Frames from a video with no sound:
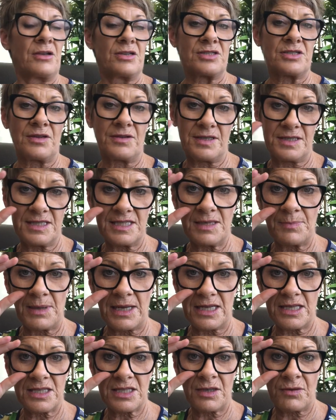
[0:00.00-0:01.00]
So, this is
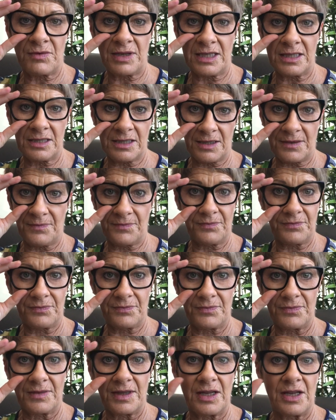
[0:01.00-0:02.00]
about surrender.
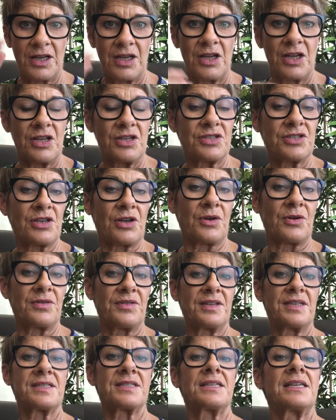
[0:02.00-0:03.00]
So,
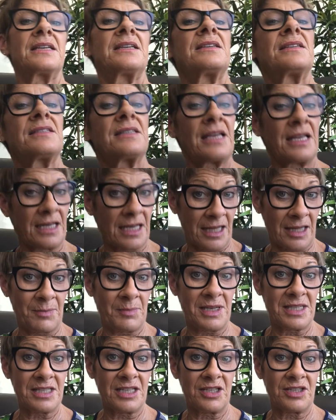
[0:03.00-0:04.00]
this is another
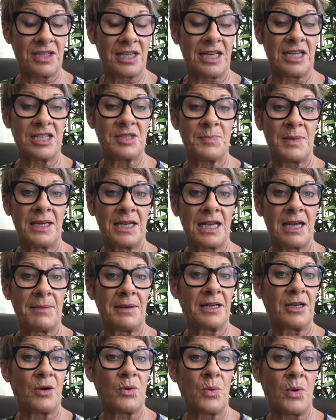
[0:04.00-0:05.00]
message that has been
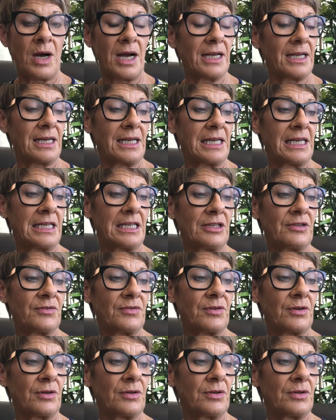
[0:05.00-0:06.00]
coming quite clearly
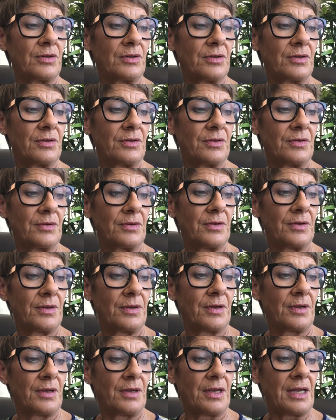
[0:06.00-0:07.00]
through
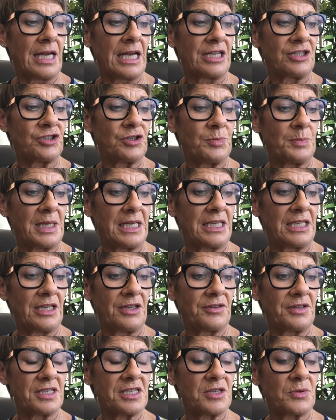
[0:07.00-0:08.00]
uh, to me
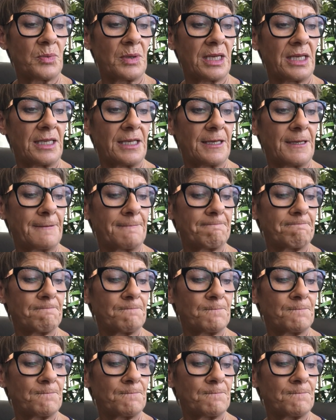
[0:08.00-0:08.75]
this week.